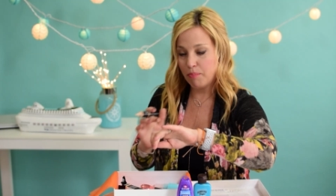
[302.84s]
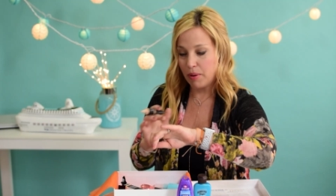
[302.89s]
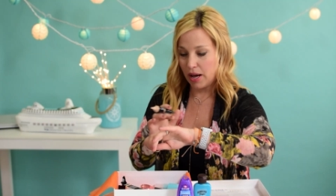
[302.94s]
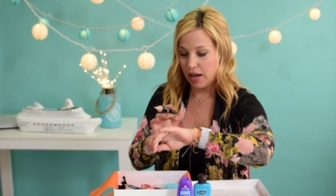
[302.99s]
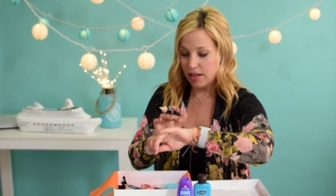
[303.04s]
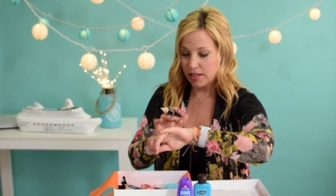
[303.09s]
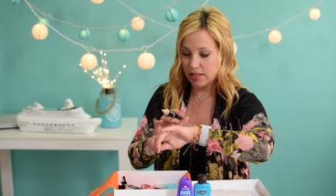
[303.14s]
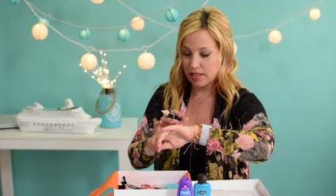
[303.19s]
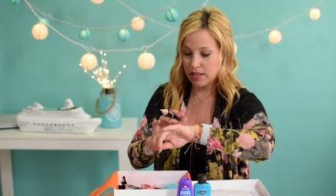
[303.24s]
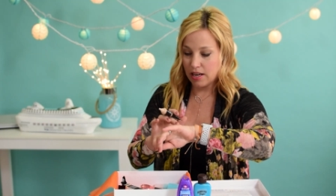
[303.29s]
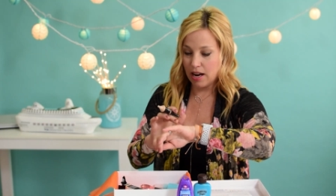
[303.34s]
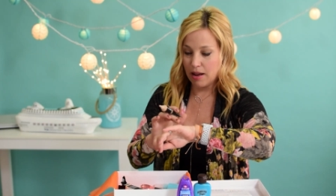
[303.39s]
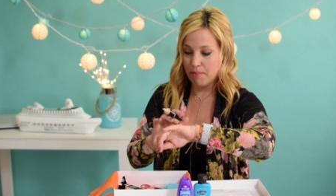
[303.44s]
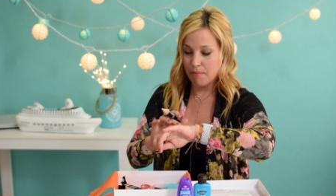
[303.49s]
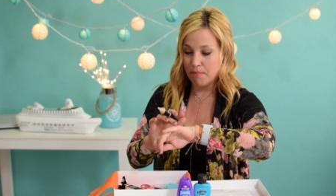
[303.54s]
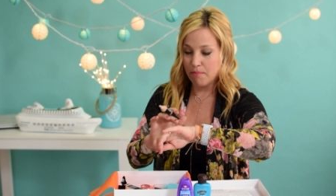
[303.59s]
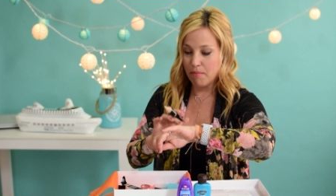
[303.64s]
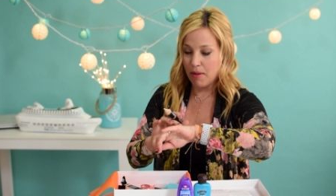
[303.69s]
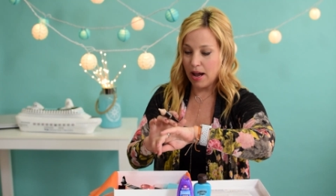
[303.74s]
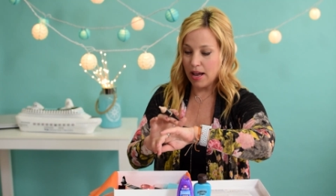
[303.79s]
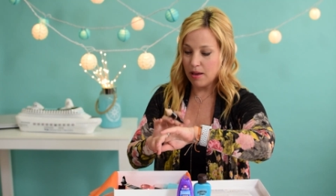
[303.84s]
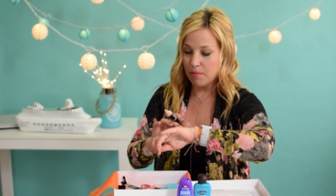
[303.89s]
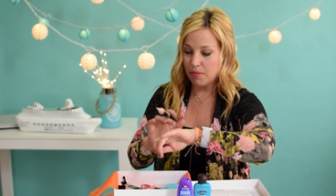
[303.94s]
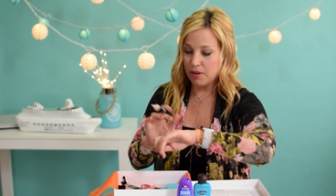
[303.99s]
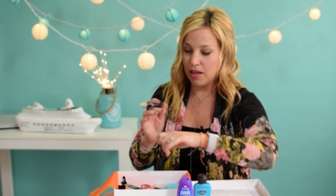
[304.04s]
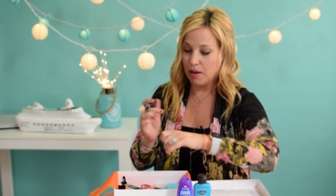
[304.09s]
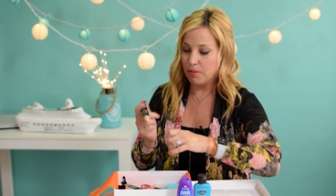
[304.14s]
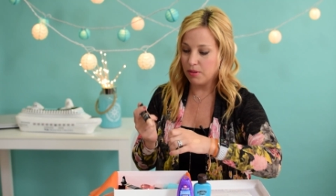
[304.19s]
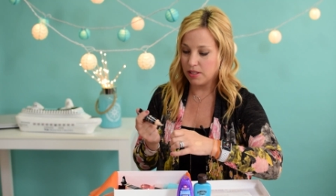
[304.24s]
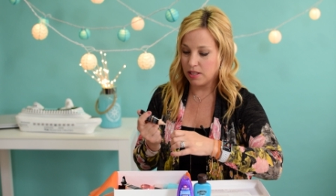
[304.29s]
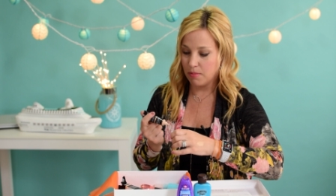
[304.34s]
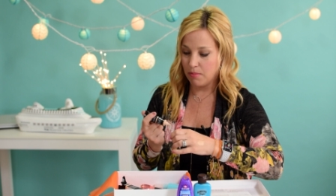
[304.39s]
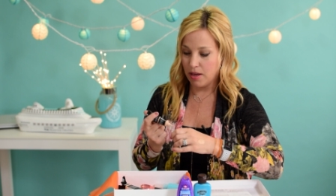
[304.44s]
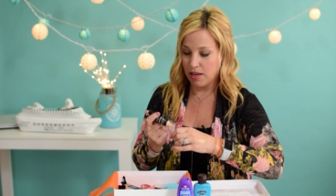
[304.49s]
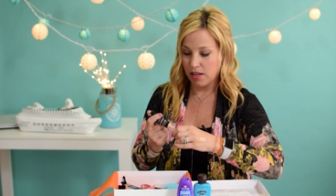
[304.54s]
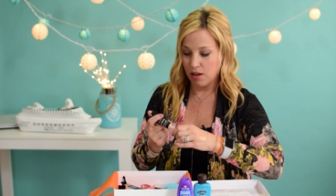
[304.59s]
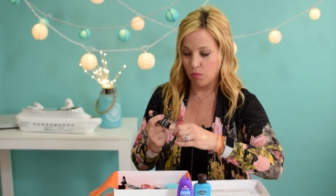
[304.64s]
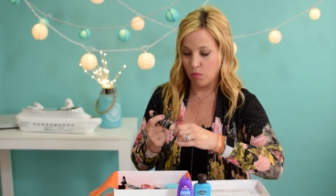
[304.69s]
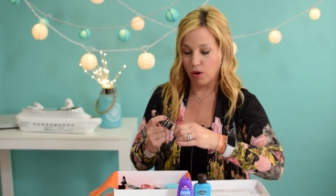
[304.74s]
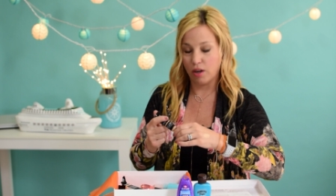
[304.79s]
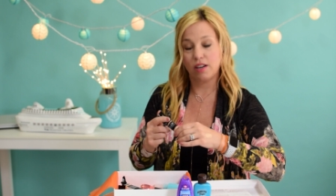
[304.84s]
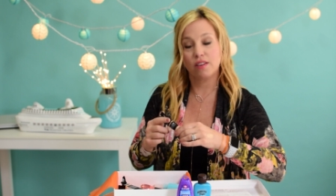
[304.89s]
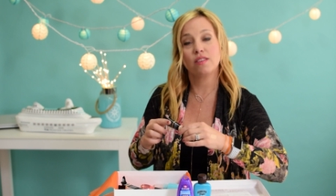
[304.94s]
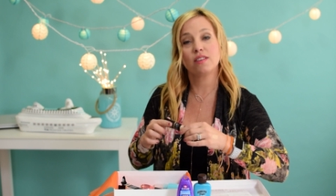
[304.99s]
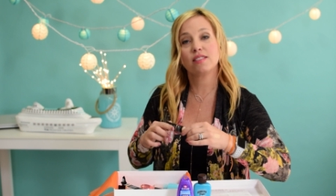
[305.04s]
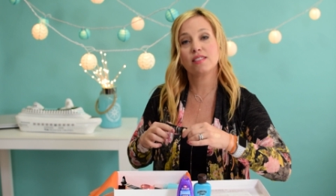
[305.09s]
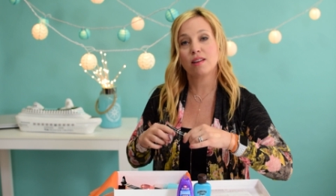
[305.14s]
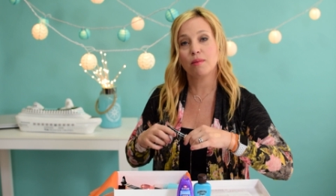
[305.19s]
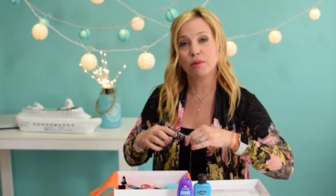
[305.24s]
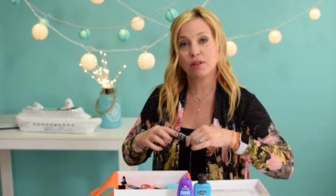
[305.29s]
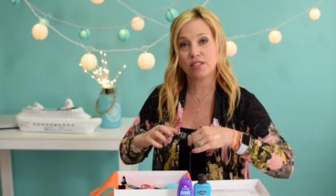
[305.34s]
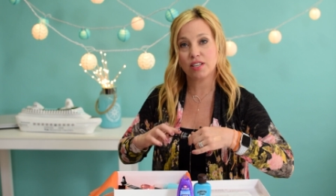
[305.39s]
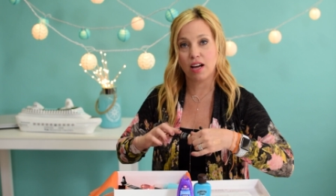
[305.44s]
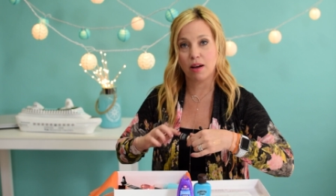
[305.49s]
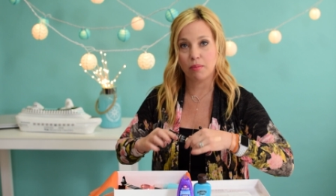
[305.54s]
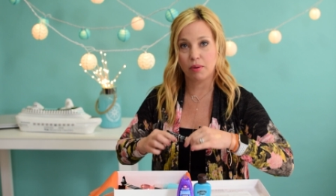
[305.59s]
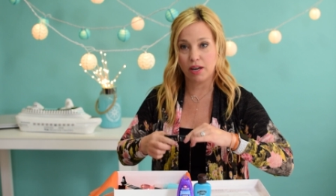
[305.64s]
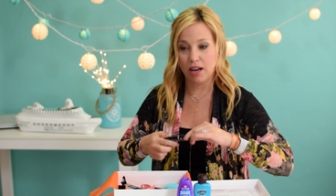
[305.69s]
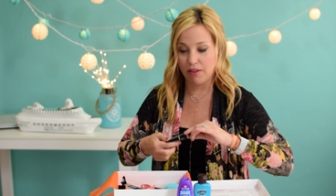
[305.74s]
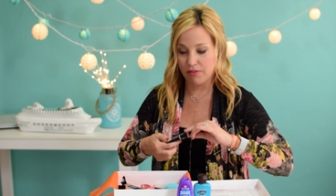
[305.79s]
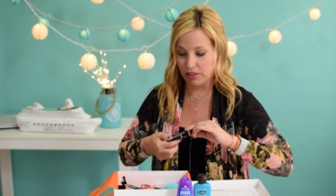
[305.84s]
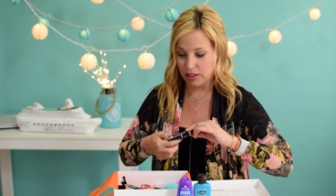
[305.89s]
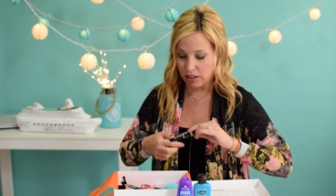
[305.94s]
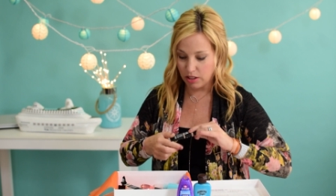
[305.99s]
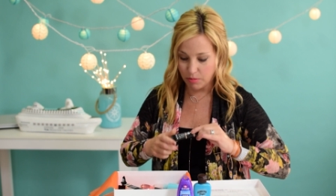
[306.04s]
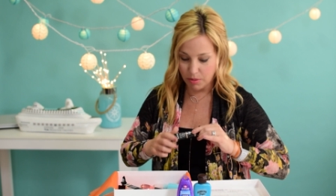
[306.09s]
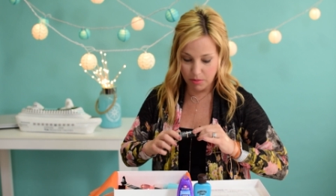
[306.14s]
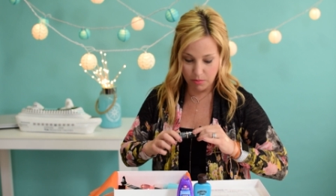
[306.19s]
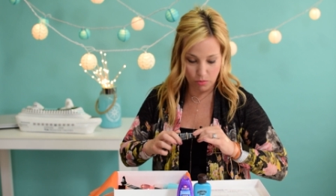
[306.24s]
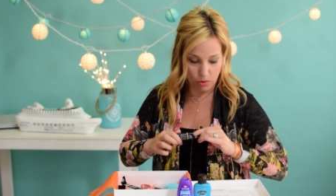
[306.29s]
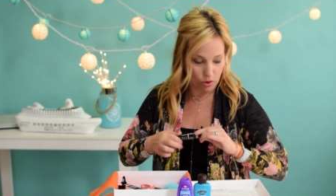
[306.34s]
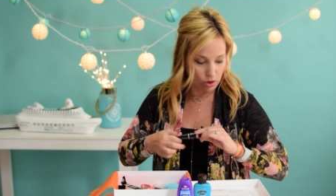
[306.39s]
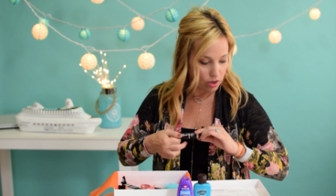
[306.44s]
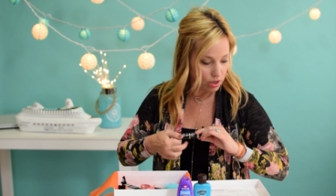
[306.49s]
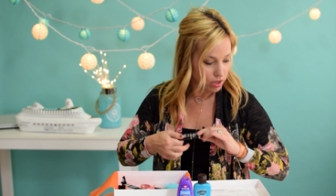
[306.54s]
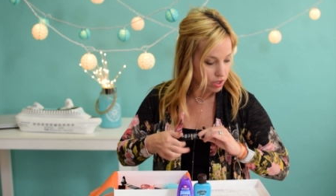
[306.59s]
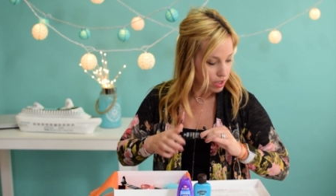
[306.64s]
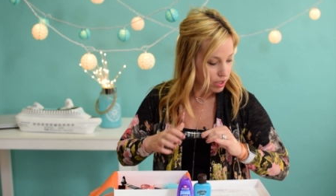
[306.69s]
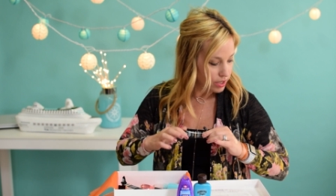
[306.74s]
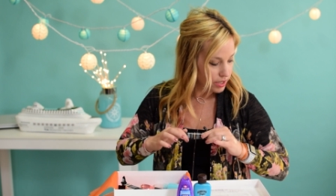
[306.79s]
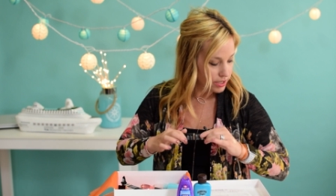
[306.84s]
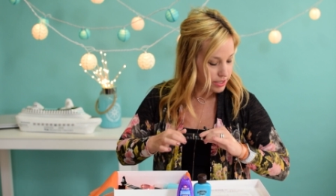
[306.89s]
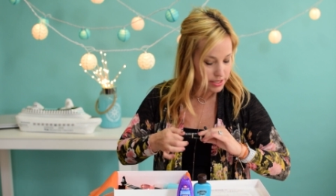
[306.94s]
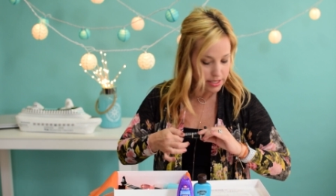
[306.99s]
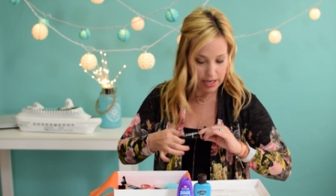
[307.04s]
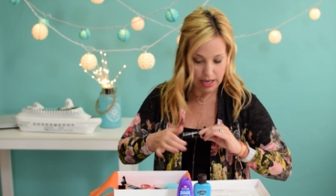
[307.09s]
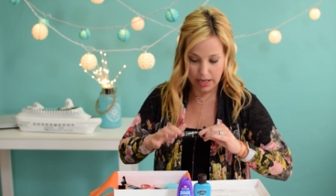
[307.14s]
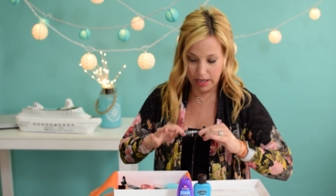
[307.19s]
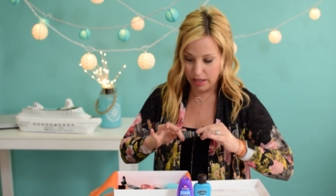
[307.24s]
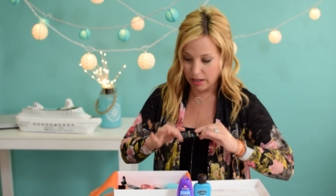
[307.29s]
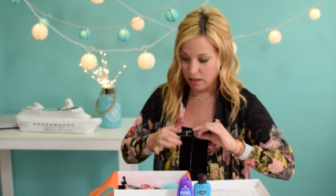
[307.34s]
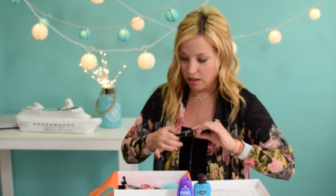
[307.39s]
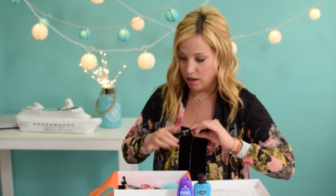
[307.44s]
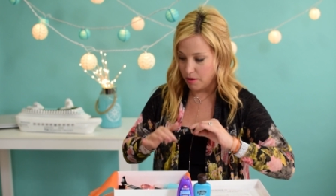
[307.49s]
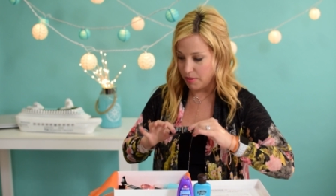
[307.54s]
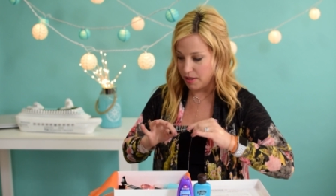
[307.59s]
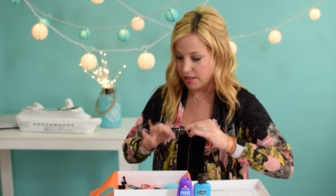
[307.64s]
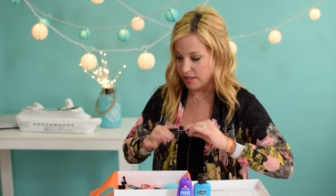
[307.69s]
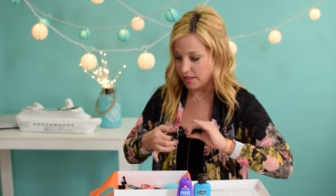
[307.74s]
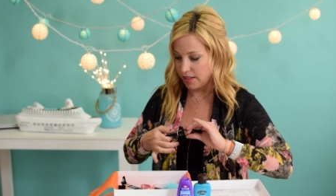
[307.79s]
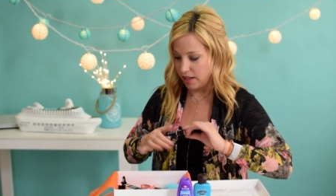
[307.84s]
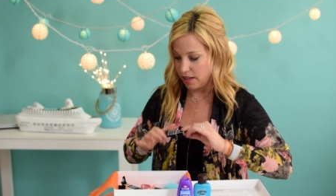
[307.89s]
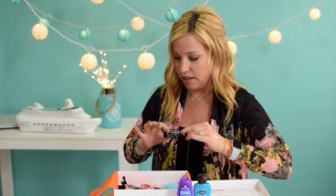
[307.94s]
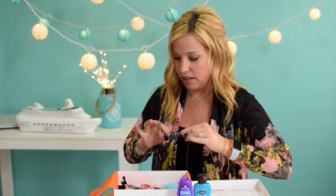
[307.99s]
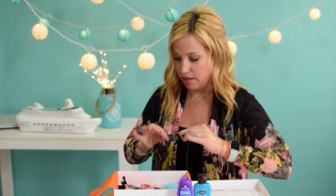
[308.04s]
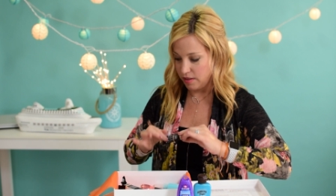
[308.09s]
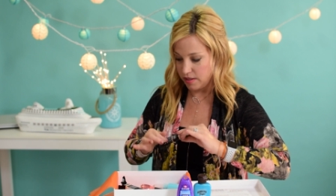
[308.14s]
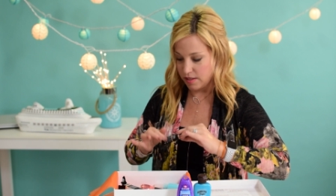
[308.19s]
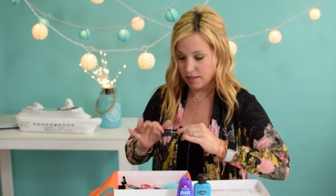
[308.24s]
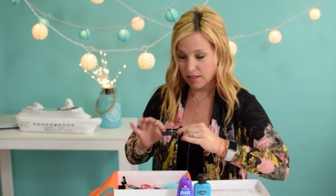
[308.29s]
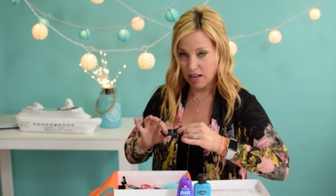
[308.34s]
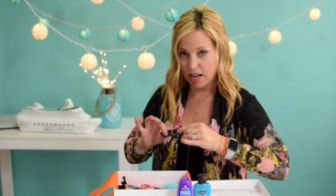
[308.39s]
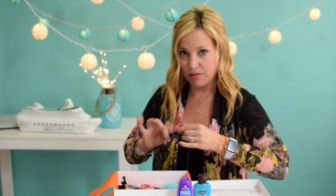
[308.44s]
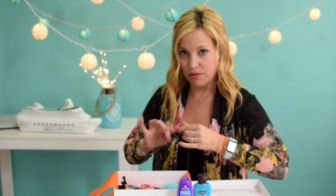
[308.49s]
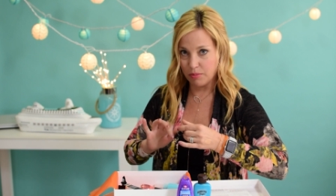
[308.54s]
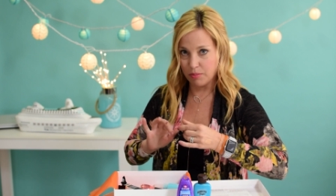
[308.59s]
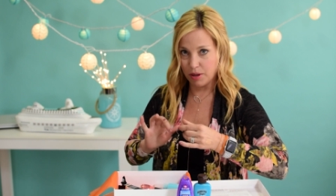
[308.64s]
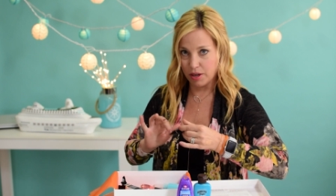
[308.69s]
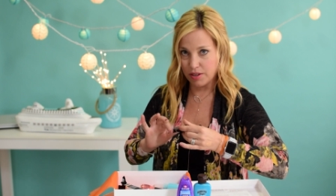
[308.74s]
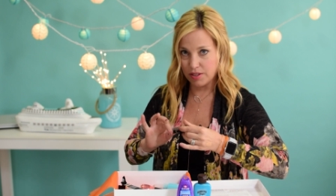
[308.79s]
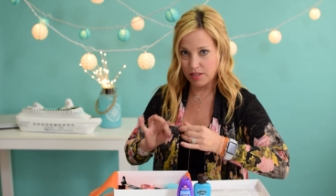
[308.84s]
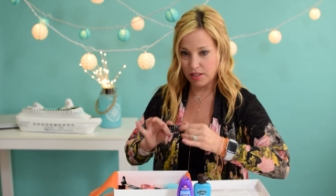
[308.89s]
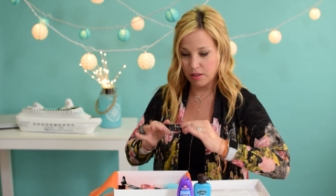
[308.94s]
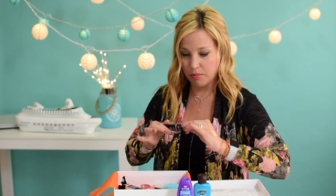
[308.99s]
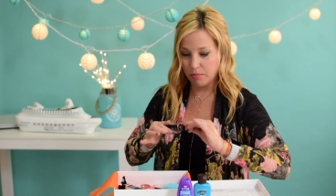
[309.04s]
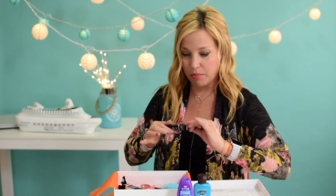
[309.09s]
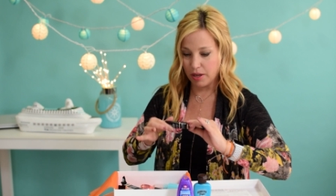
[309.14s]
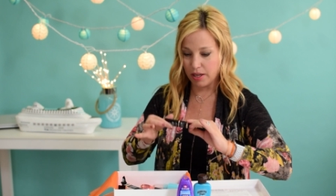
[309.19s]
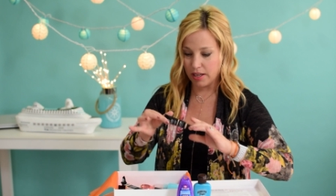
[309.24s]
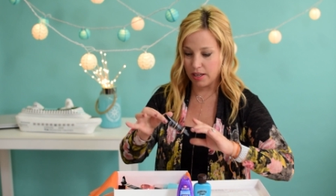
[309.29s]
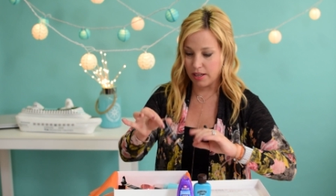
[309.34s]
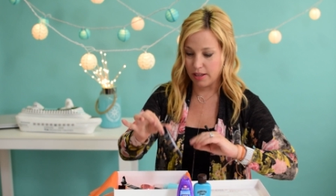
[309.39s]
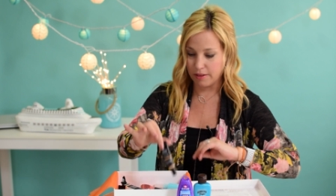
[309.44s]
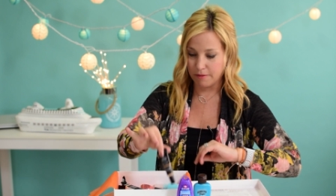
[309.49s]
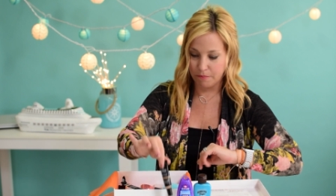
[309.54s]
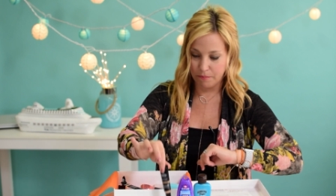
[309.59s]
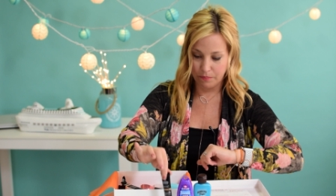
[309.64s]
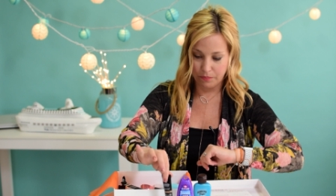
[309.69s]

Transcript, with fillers: but I might be able to make it work in the summertime when I have a little bit more tan on my skin. And this is kind of embarrassing, but uh,